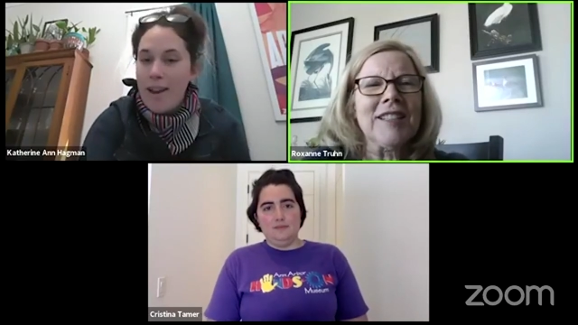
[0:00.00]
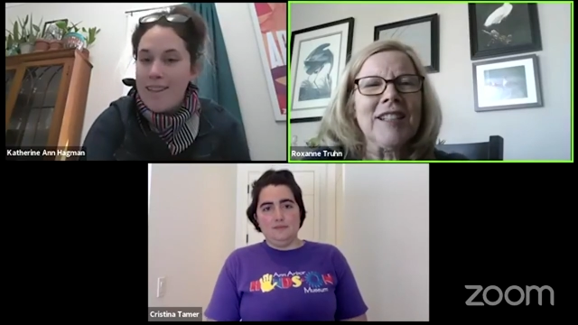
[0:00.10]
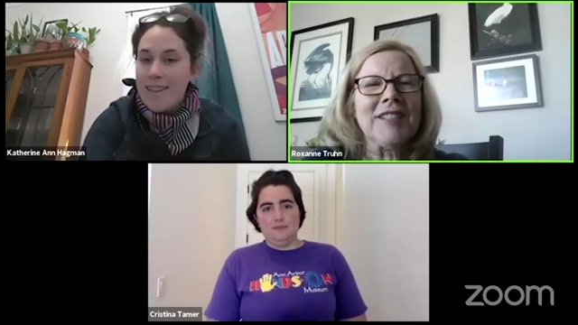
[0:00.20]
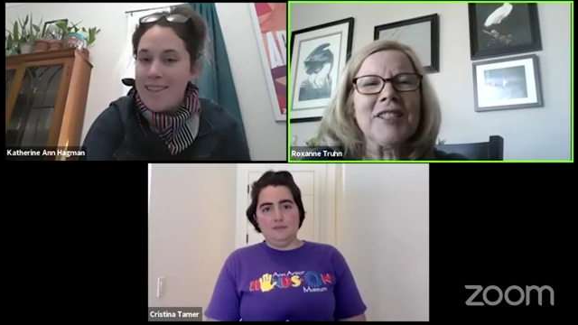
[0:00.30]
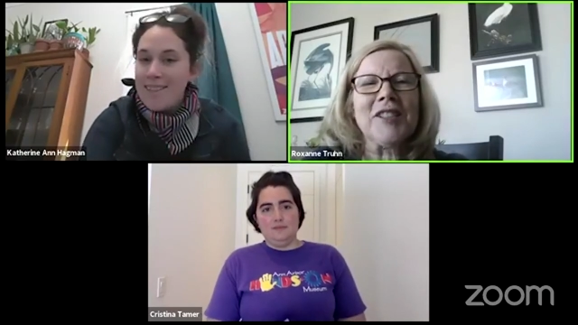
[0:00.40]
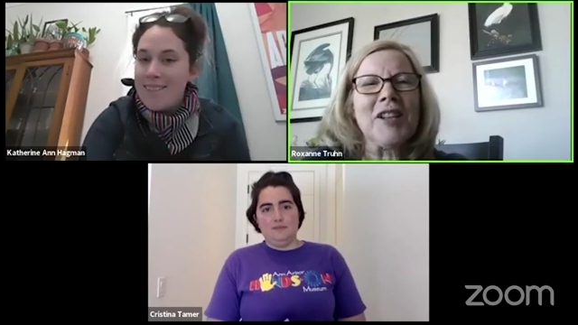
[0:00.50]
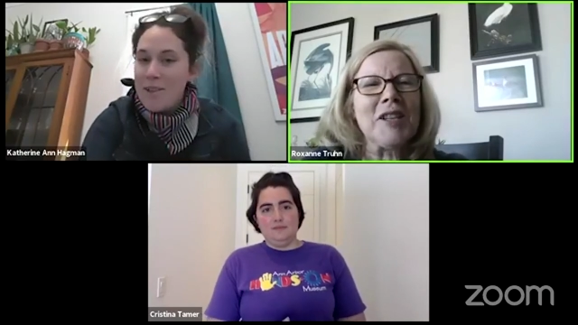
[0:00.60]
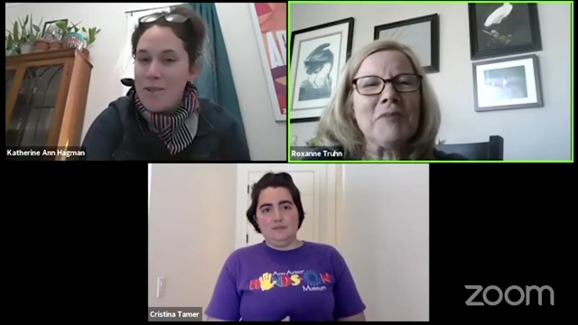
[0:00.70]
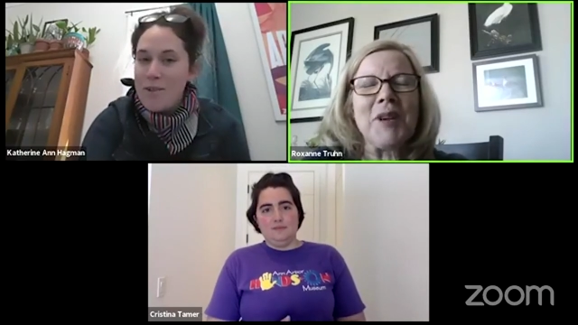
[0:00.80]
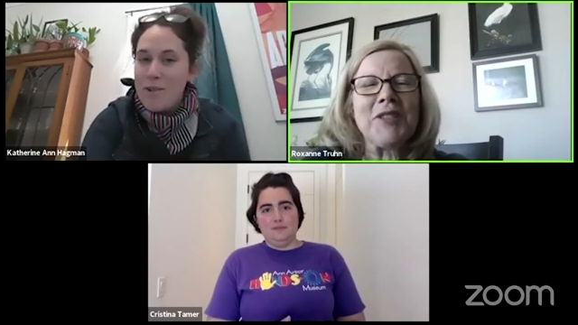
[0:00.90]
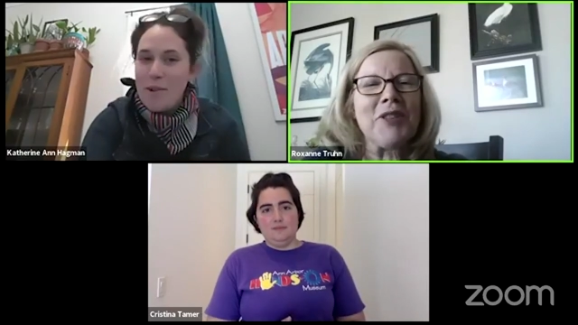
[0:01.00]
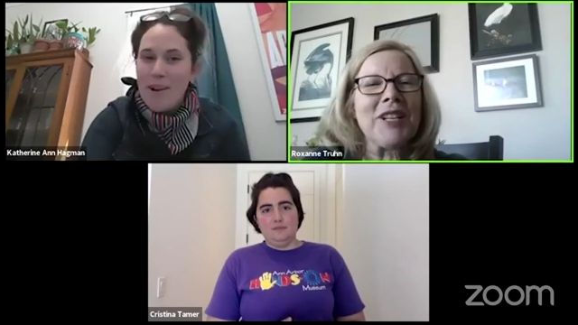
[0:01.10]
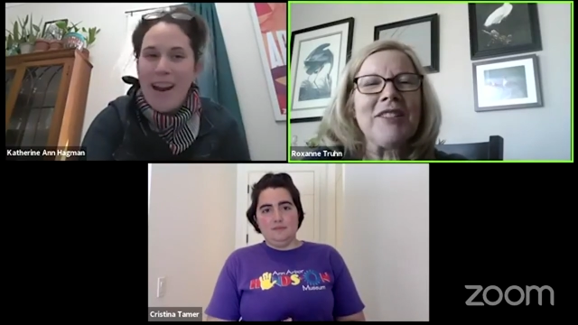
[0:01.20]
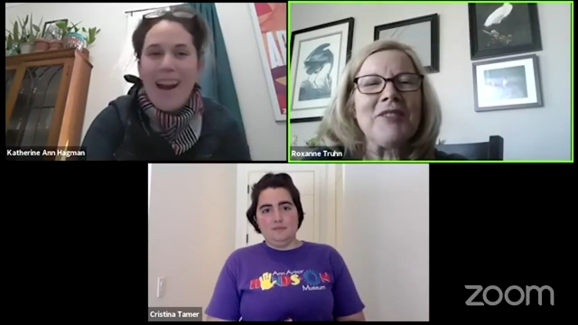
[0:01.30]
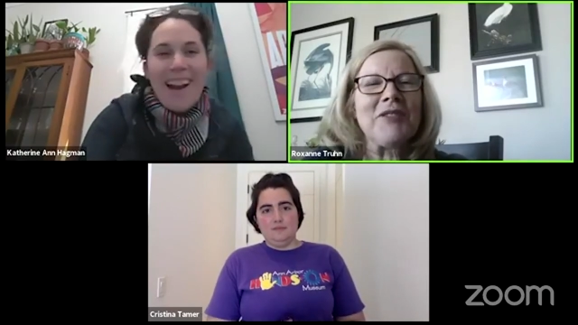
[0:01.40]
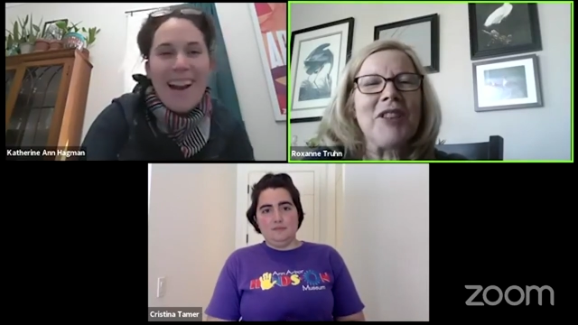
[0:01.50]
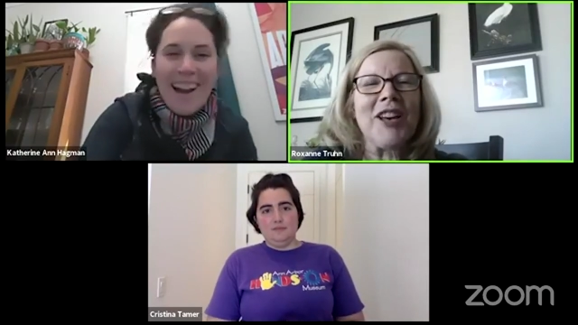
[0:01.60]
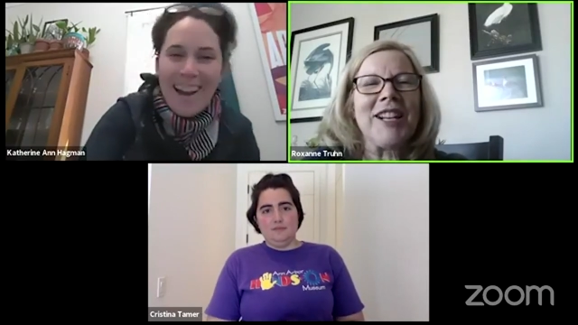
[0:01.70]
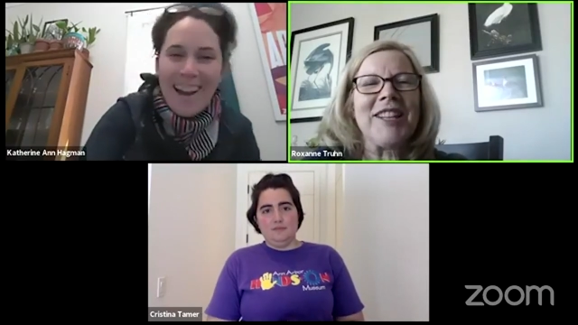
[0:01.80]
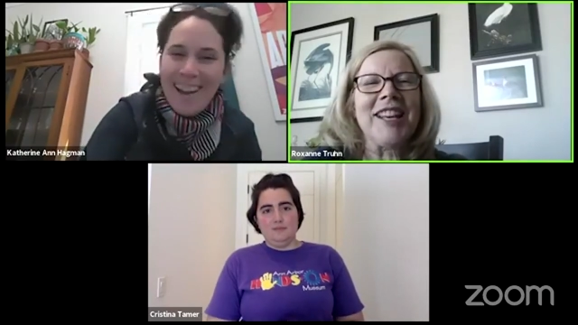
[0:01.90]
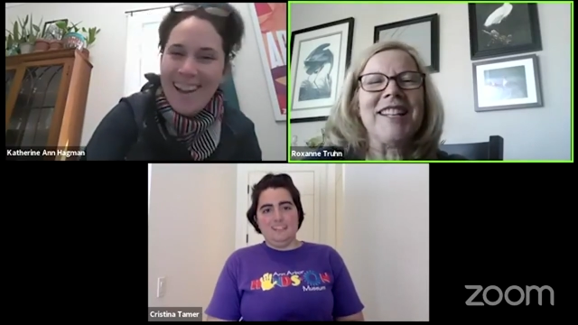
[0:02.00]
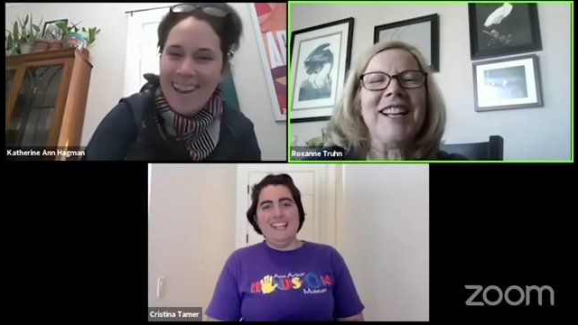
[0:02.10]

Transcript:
Speaker 1: I just lost my train of thought on that.